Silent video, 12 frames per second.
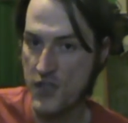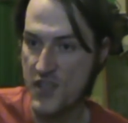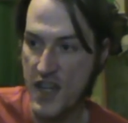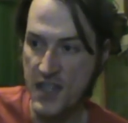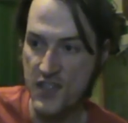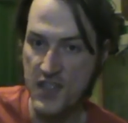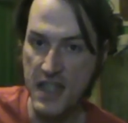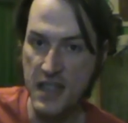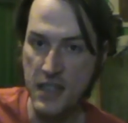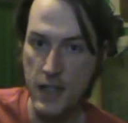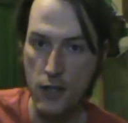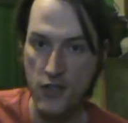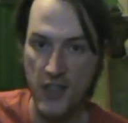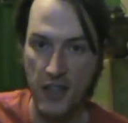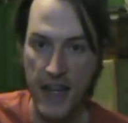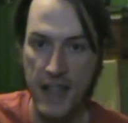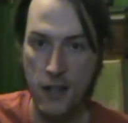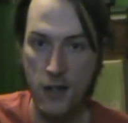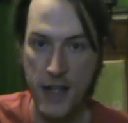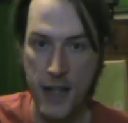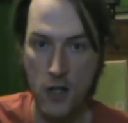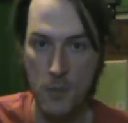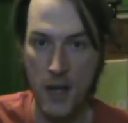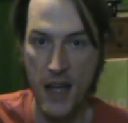16 years later,
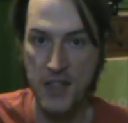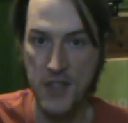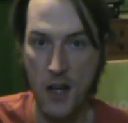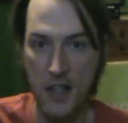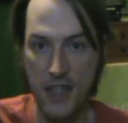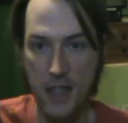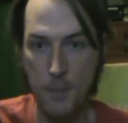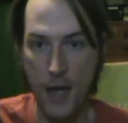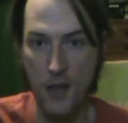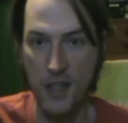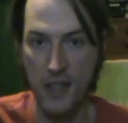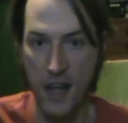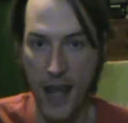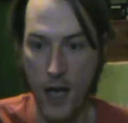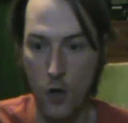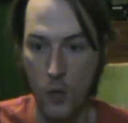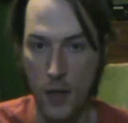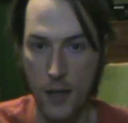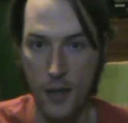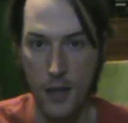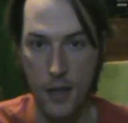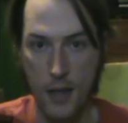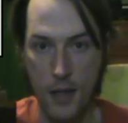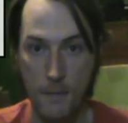here am I talking about it now.
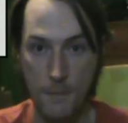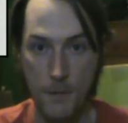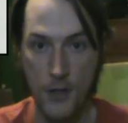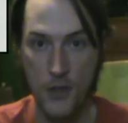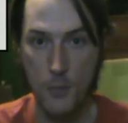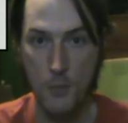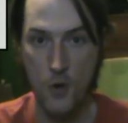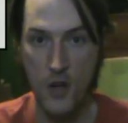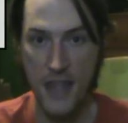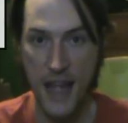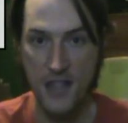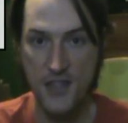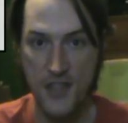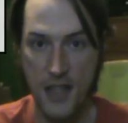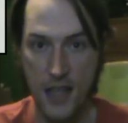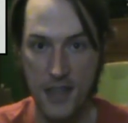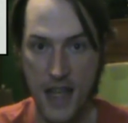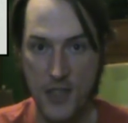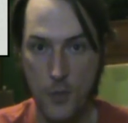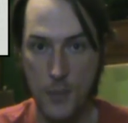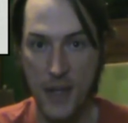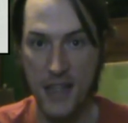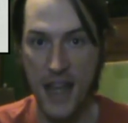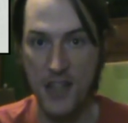Furthermore, that's what
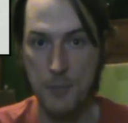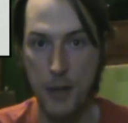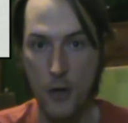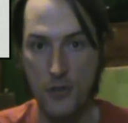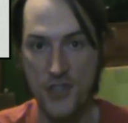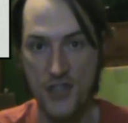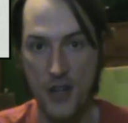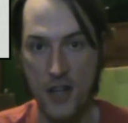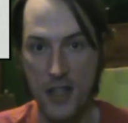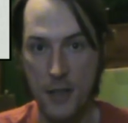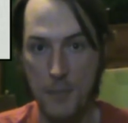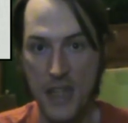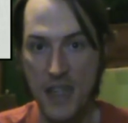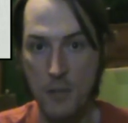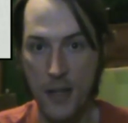my next posts are going to be.